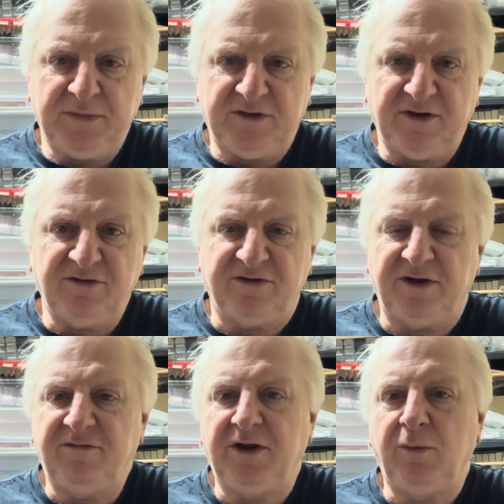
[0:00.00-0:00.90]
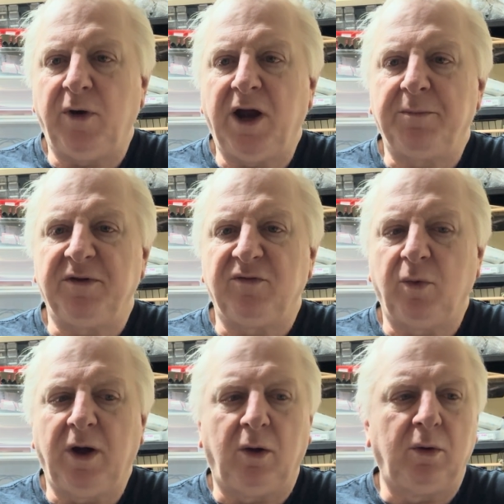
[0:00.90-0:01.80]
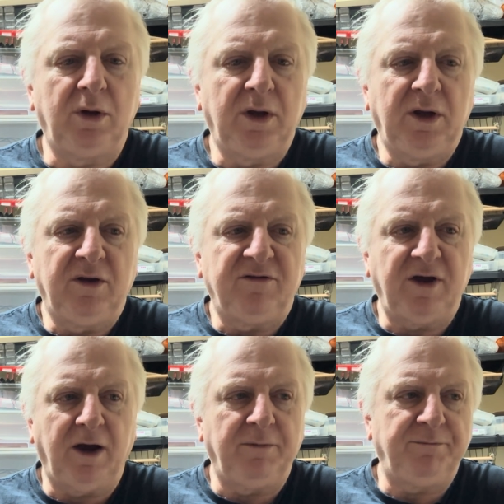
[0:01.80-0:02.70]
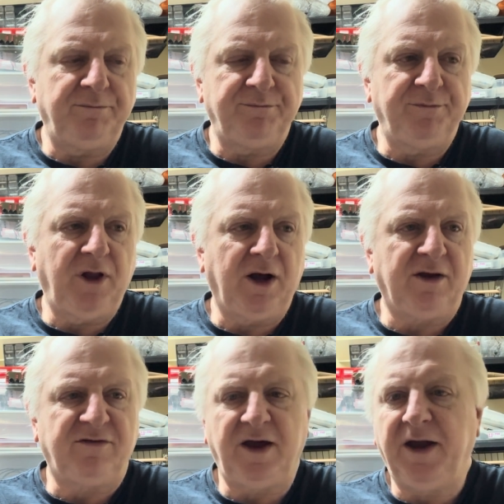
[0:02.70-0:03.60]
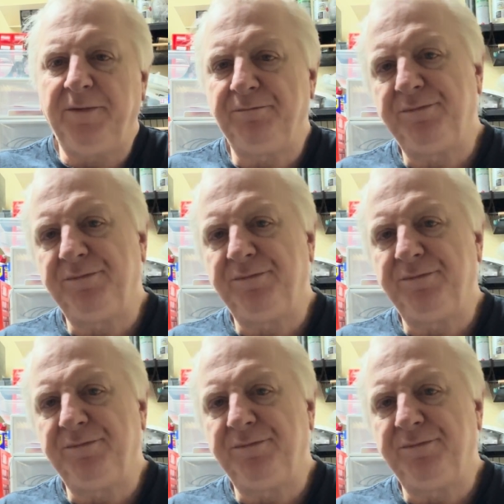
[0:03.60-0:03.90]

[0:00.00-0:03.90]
sensitivity went up as well. So, like I say,